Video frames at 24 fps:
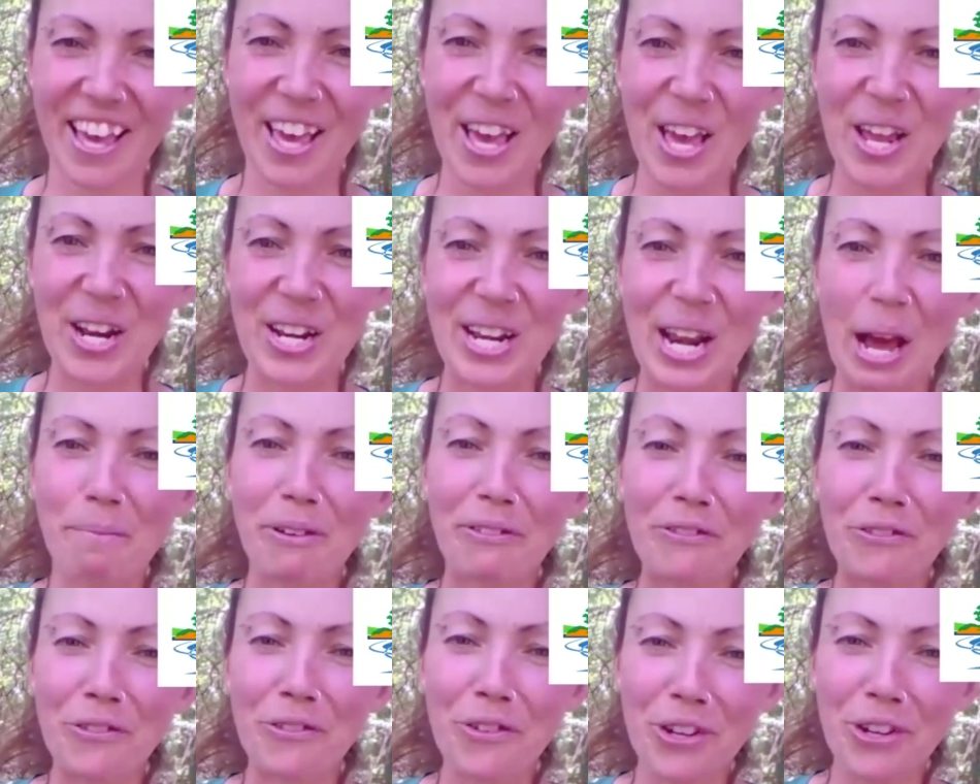Now,
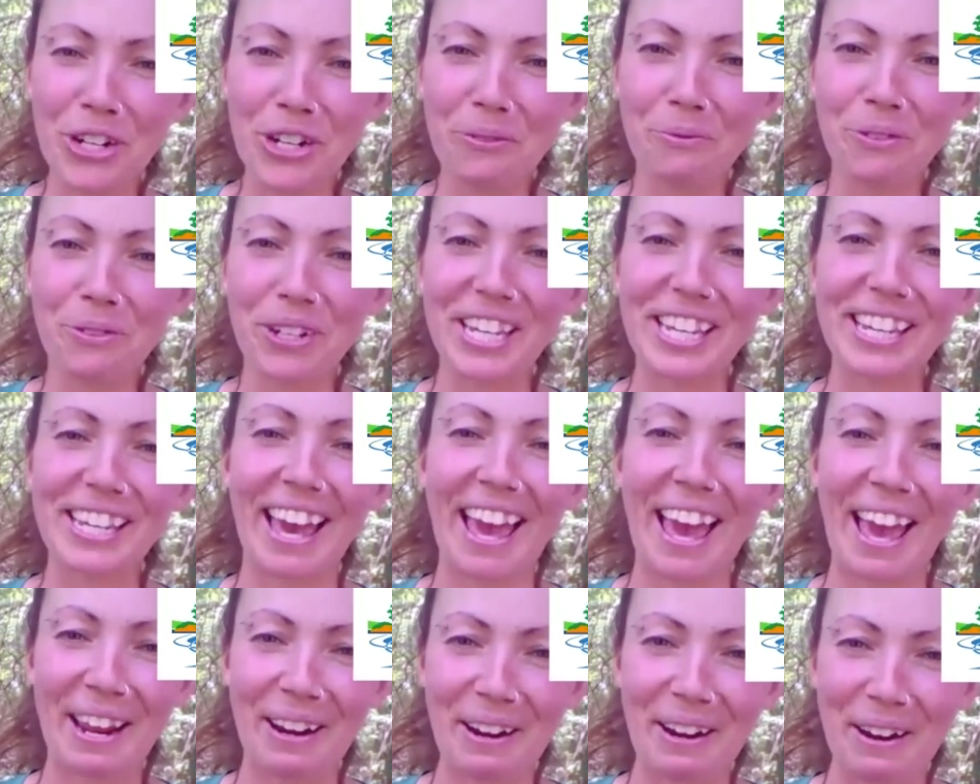before we
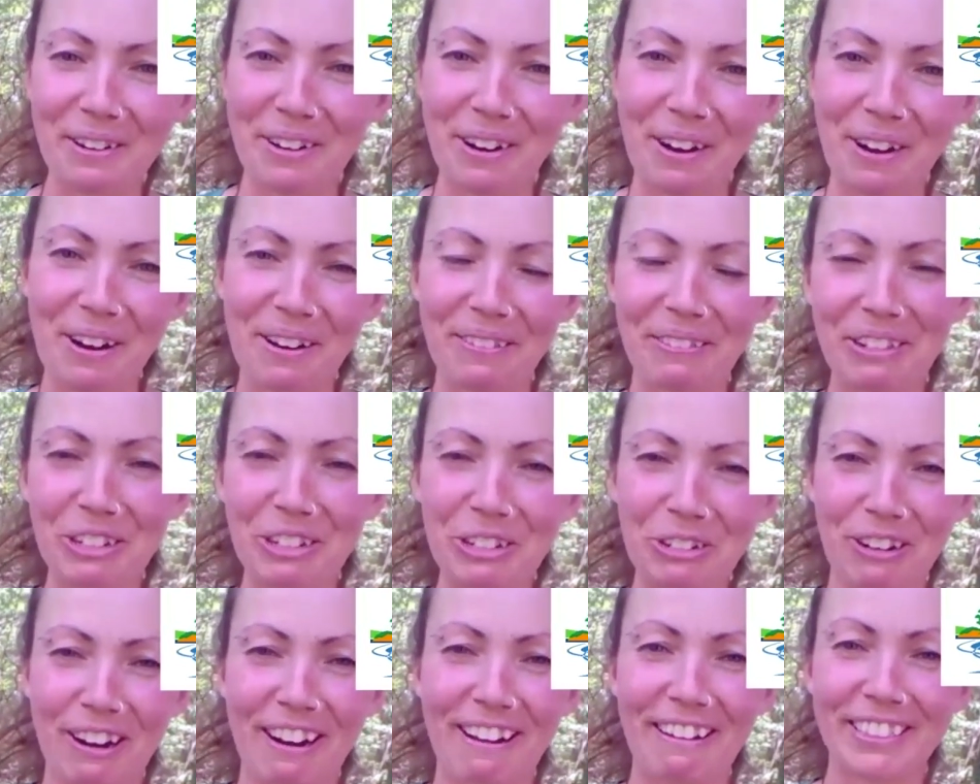head out on the
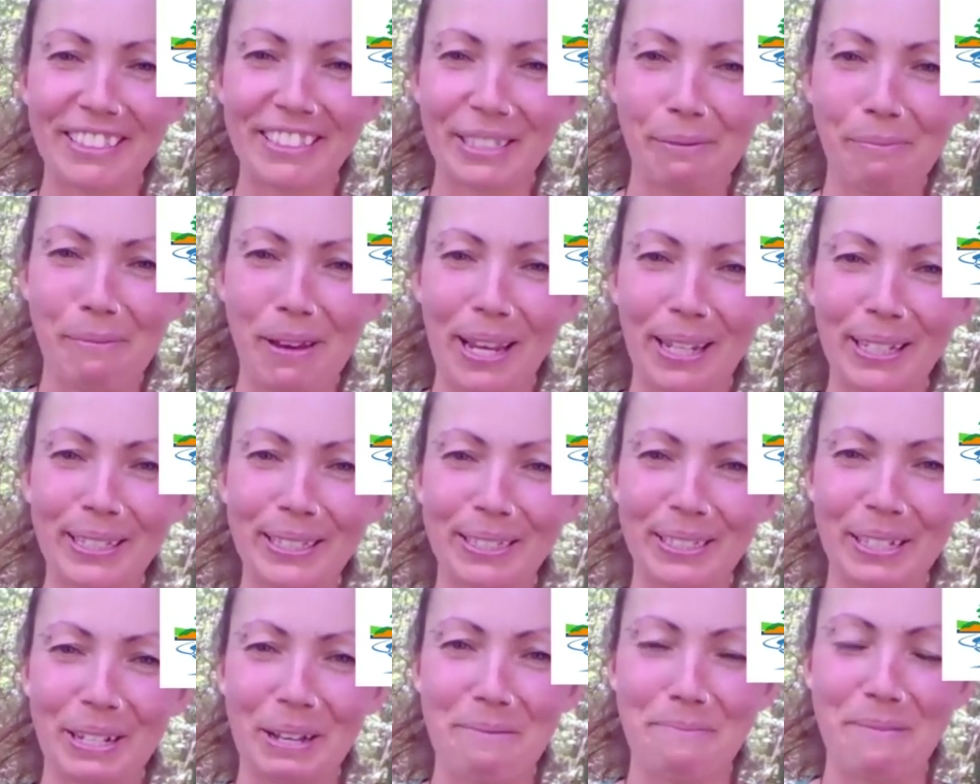trail to make
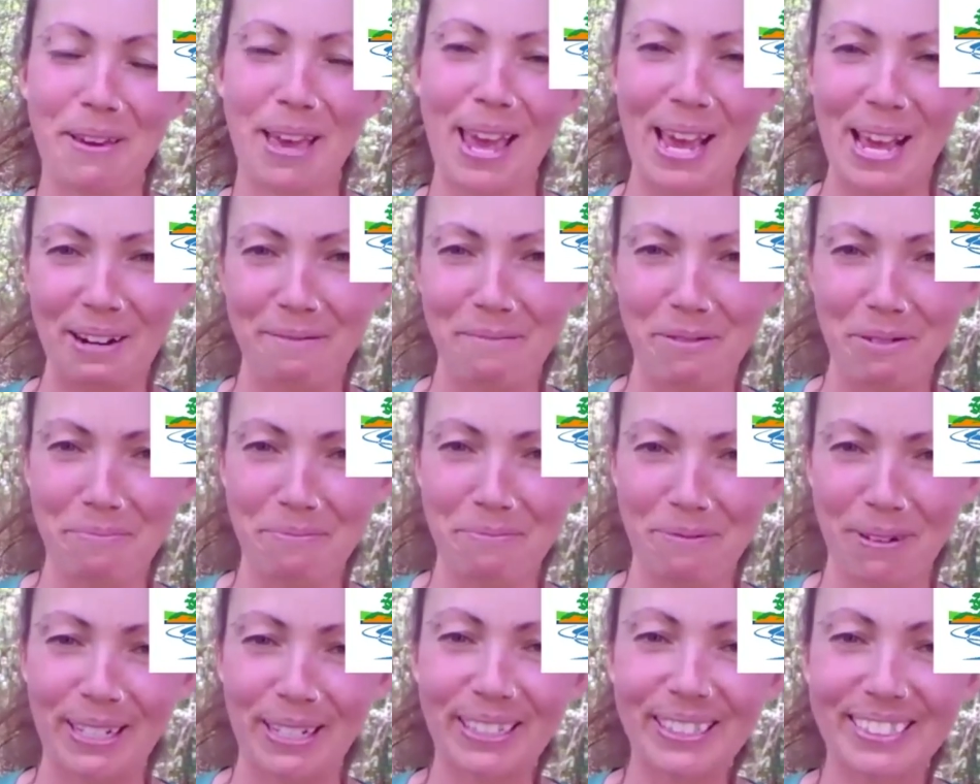some animal
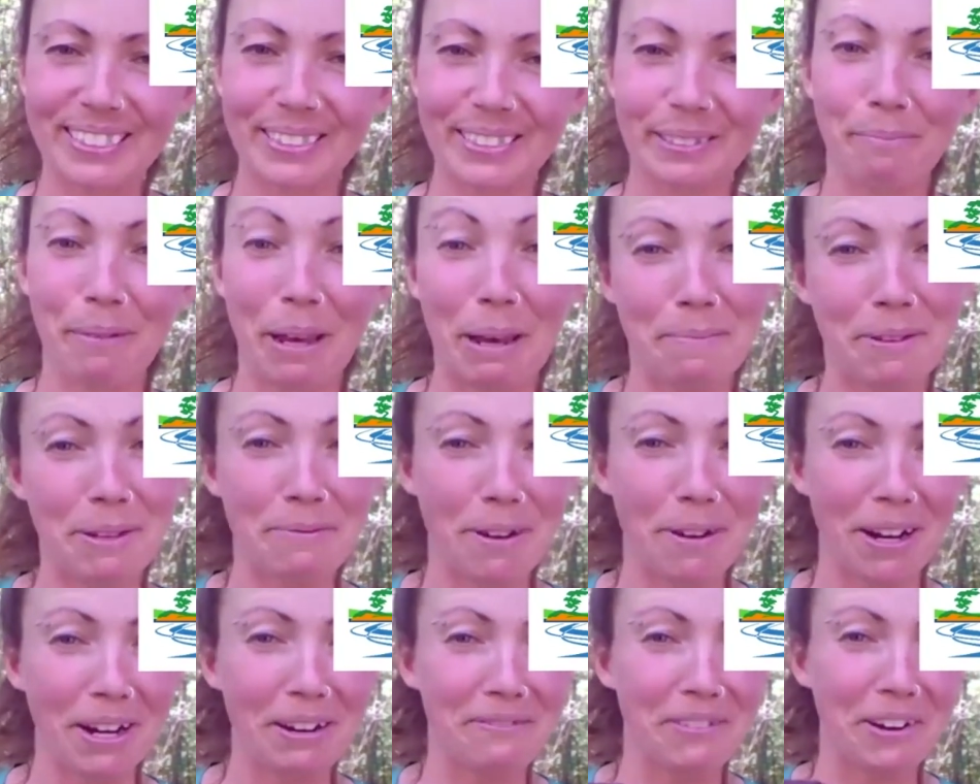prints, maybe
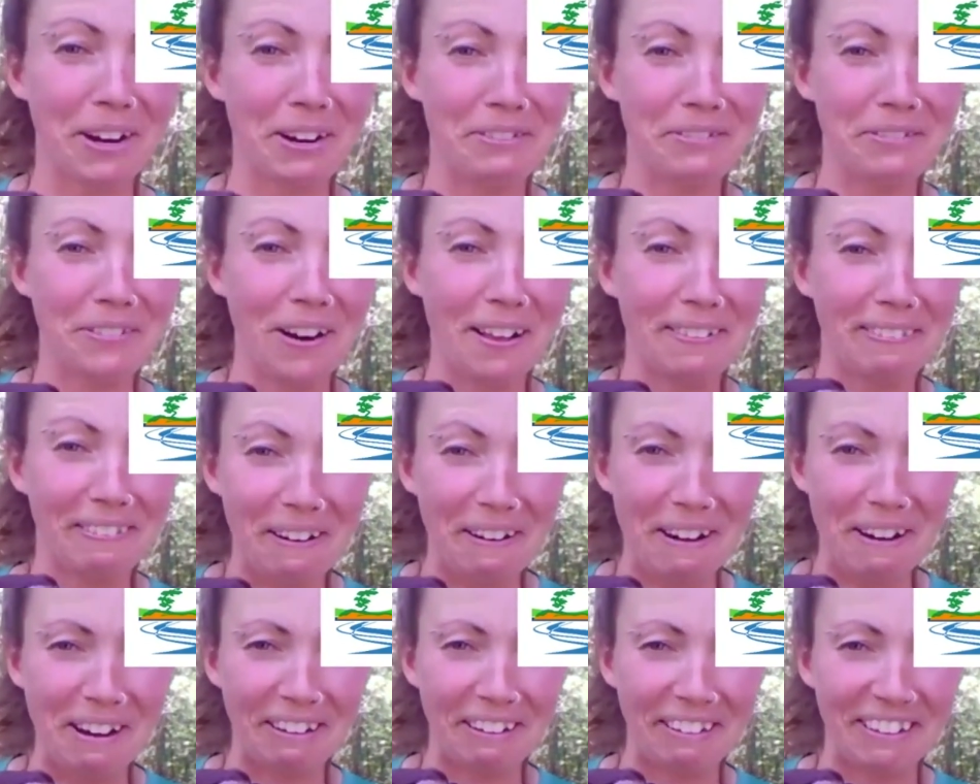one of our friend the
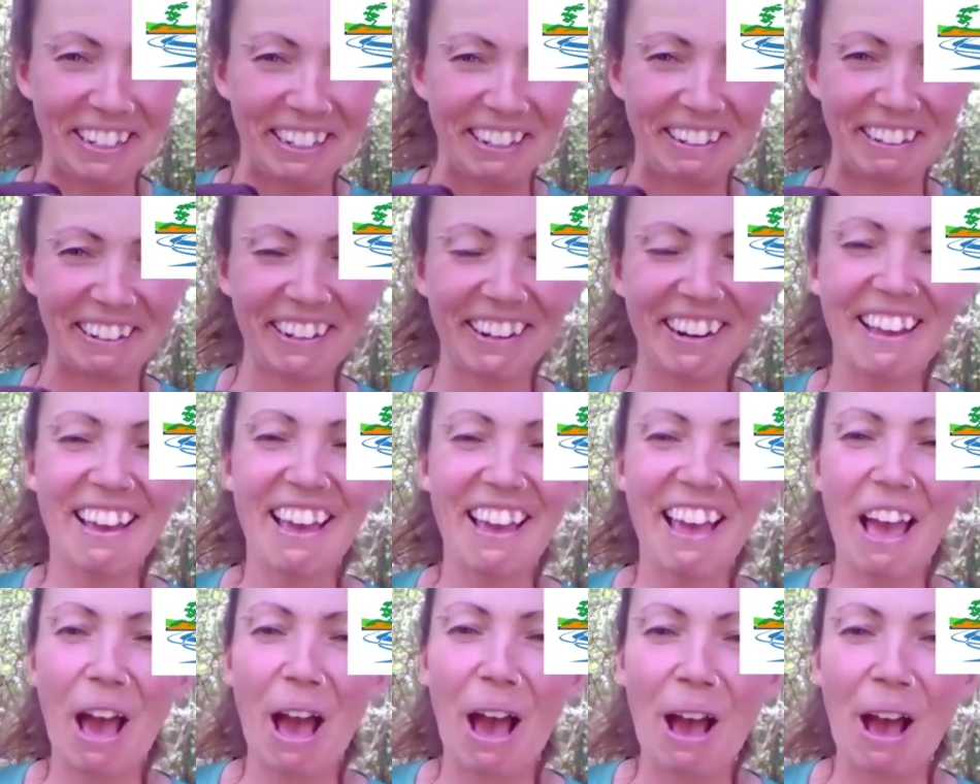otter here,
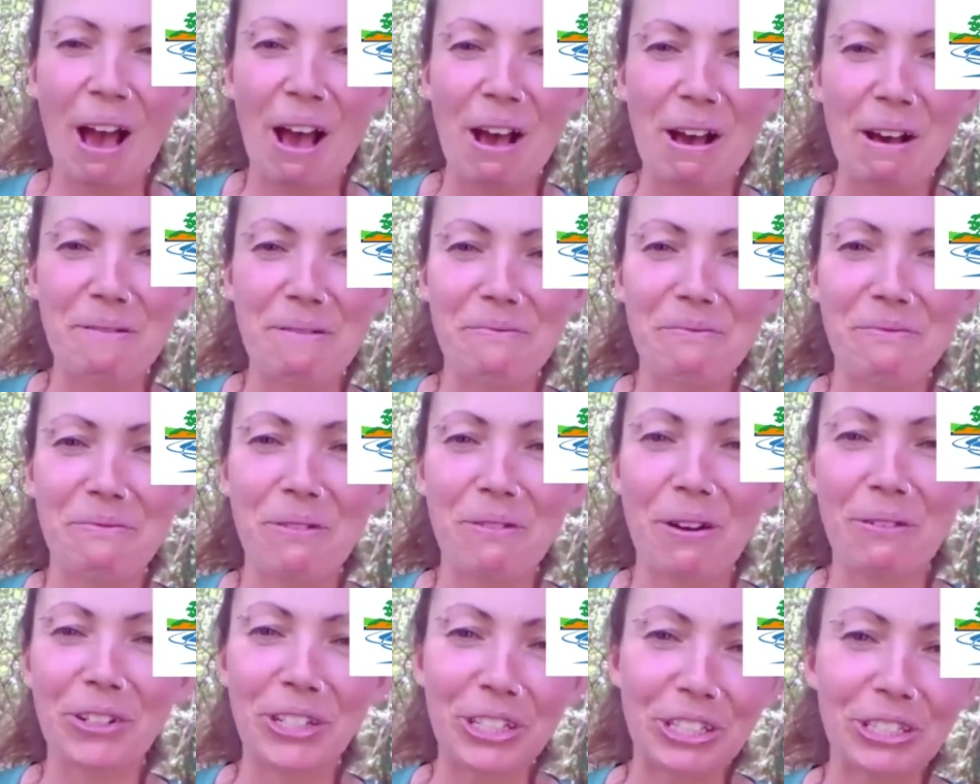um,
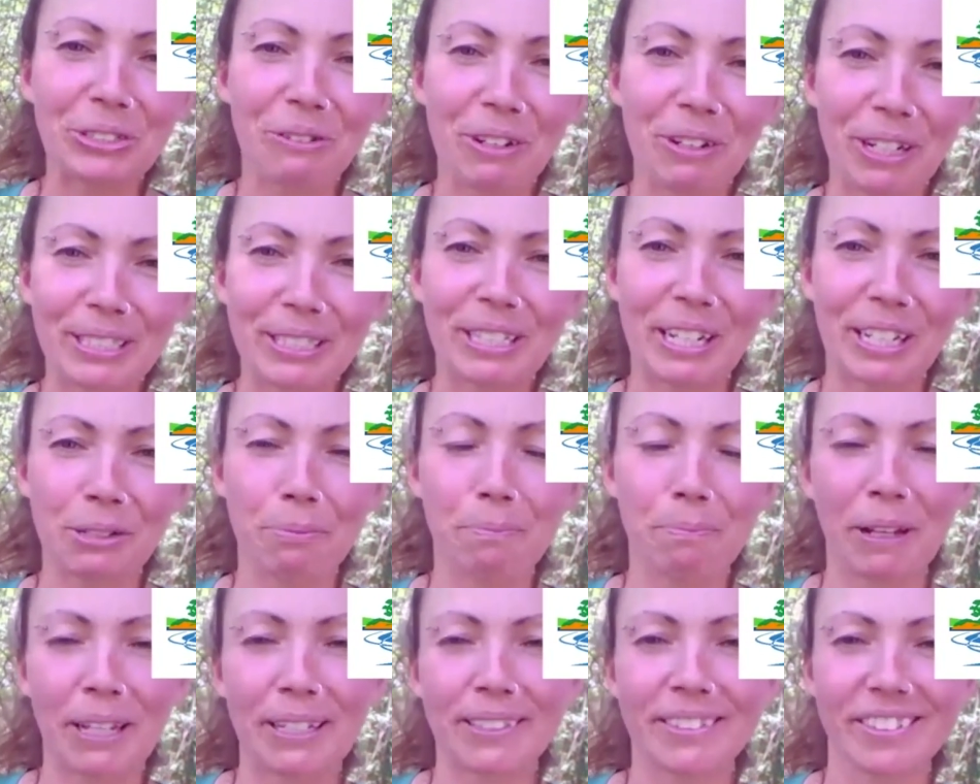we just want to touch
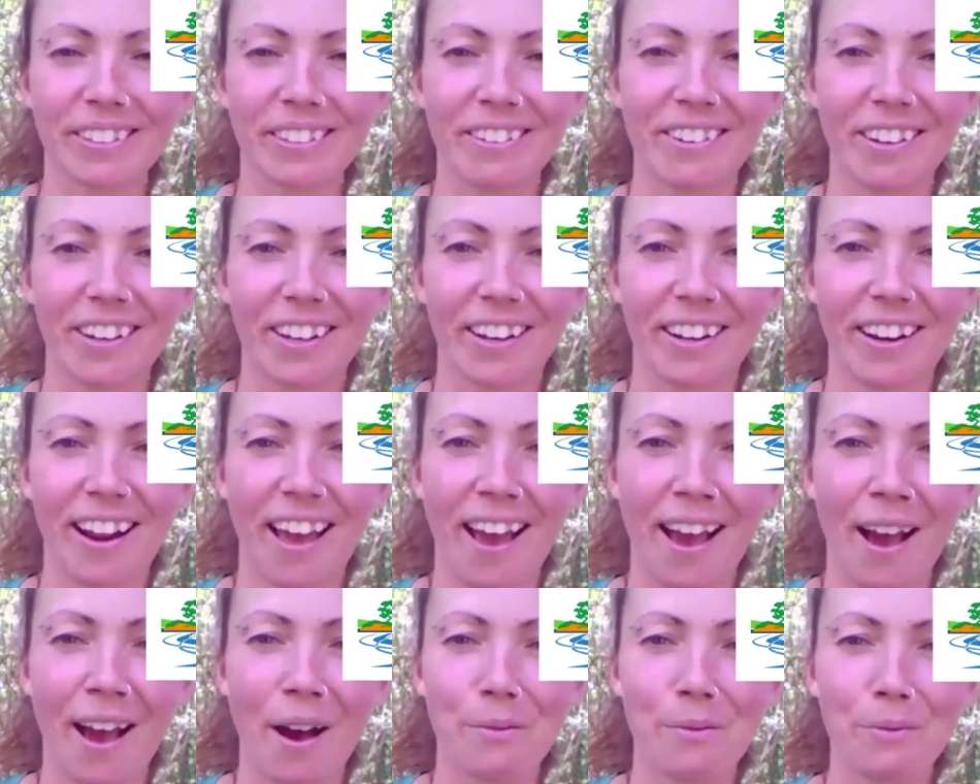base on
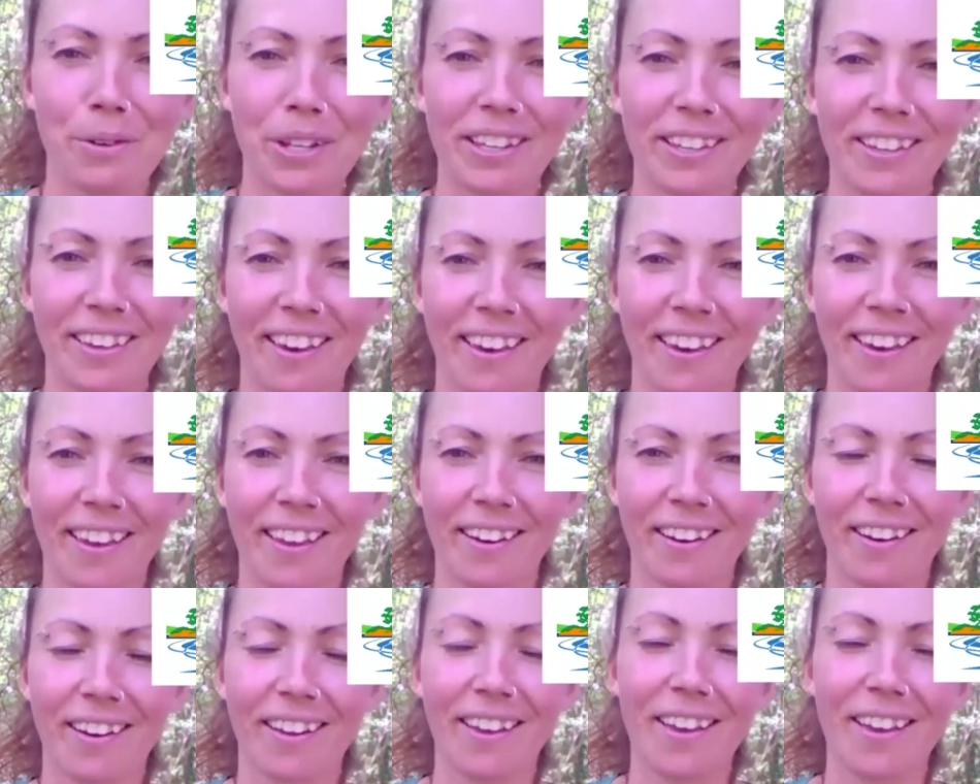how we can